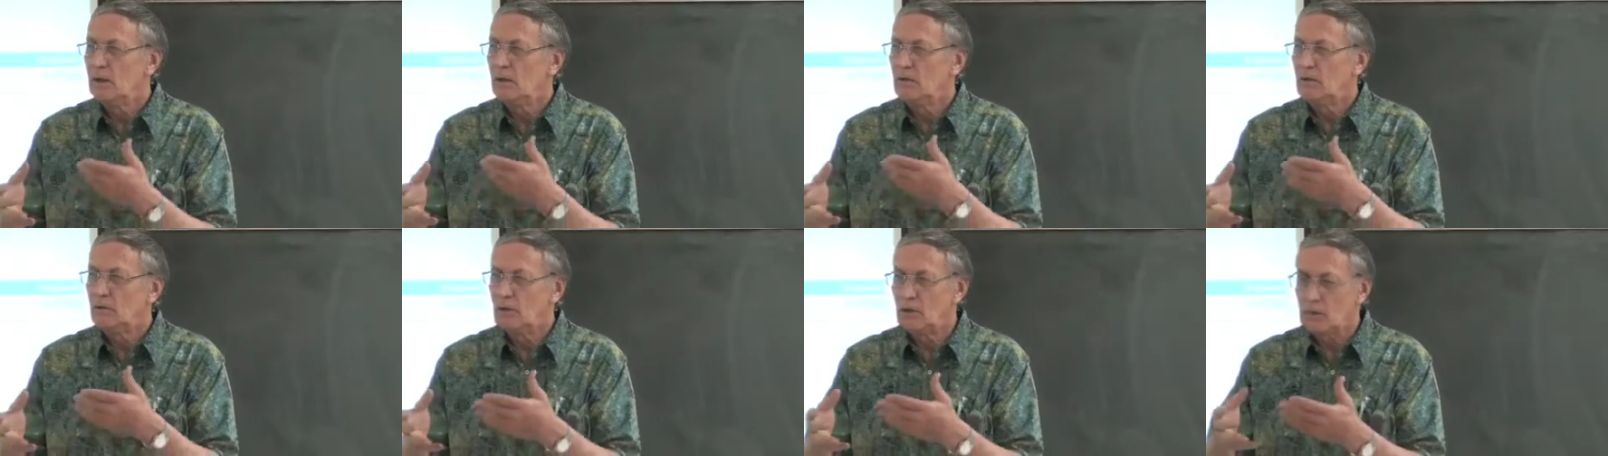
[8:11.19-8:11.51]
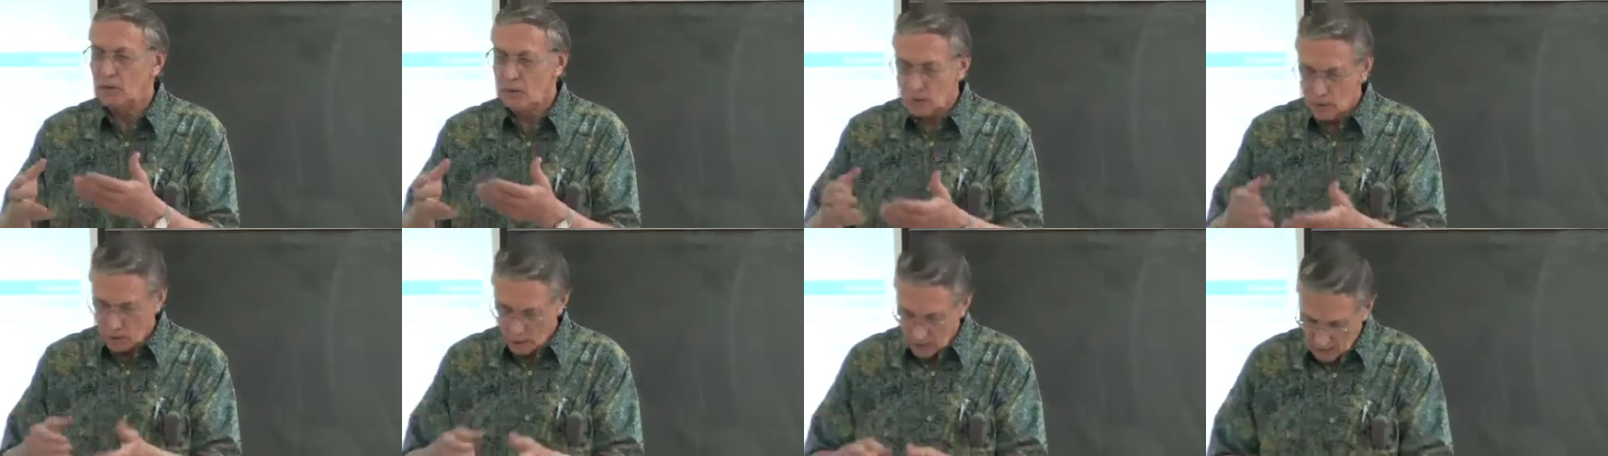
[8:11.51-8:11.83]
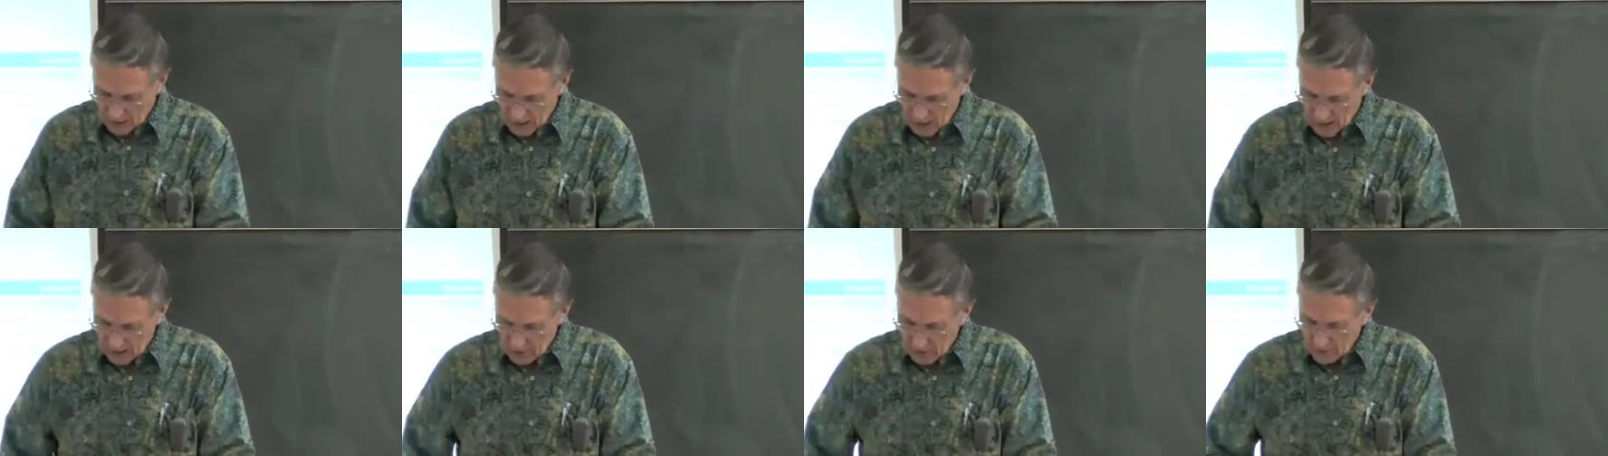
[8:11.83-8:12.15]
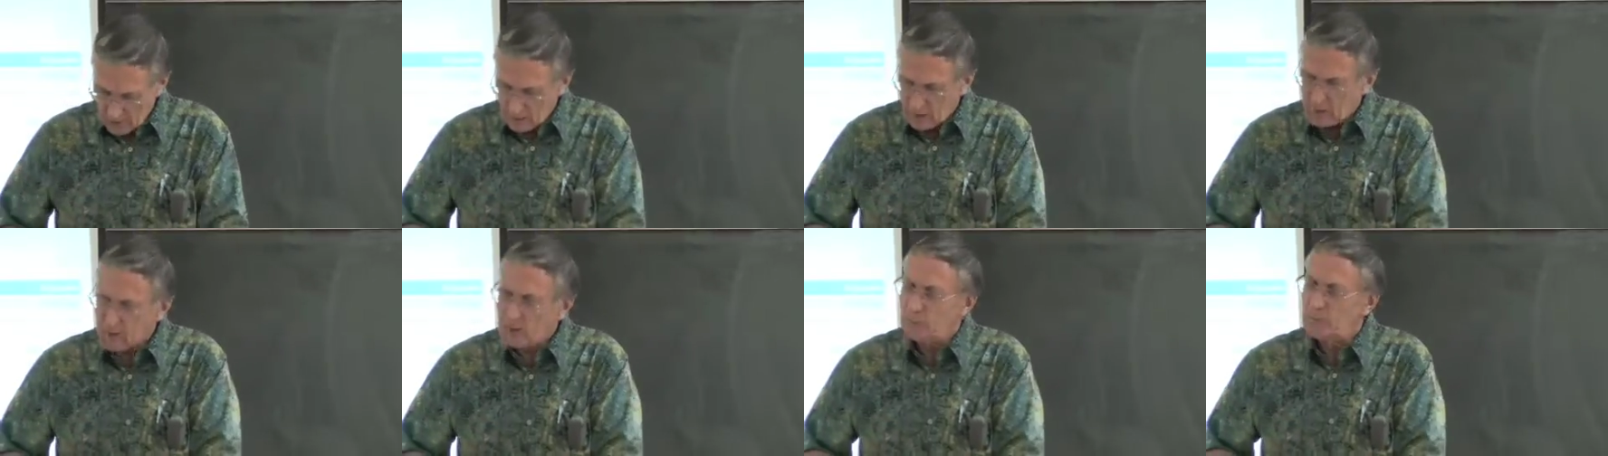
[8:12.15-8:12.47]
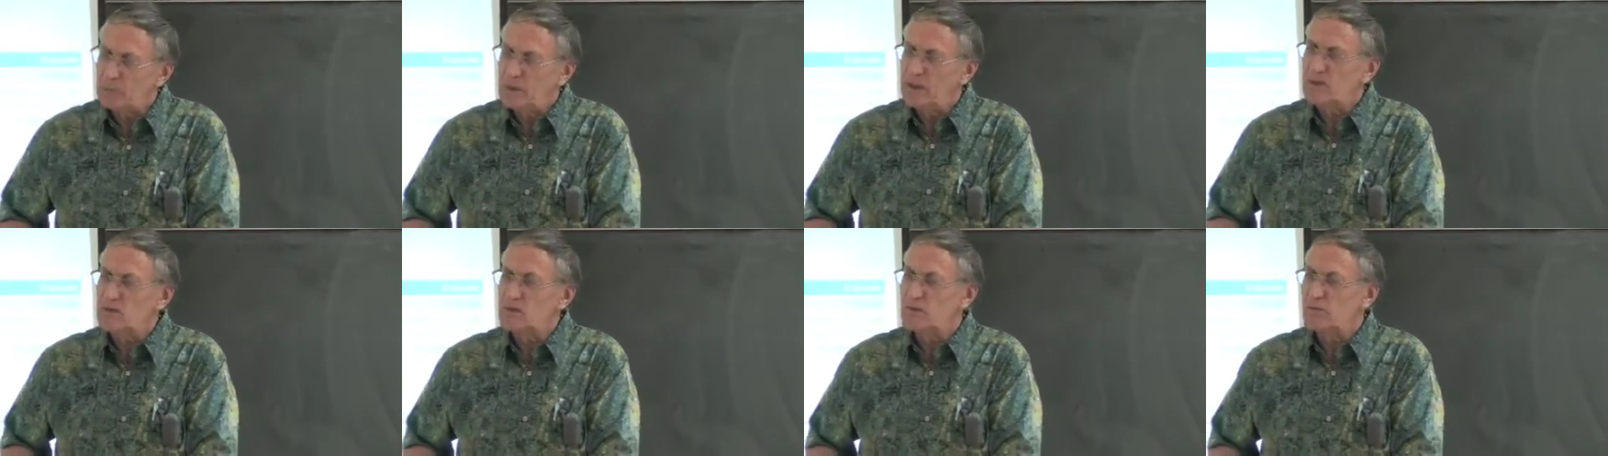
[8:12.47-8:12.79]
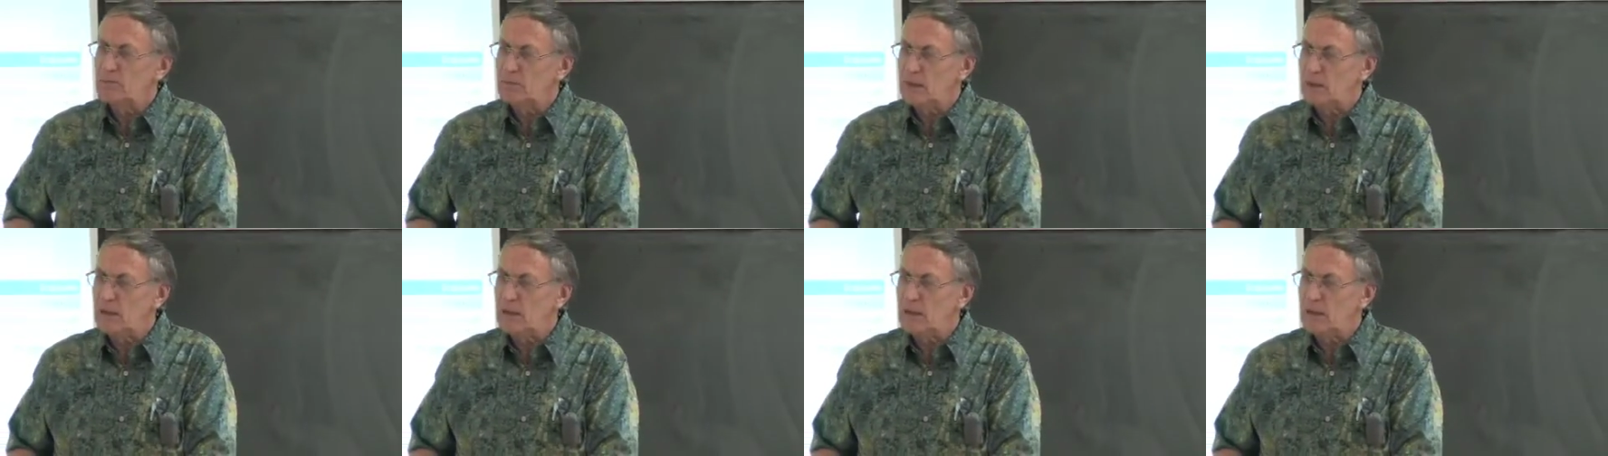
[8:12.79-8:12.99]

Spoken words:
So you could carry the little piece of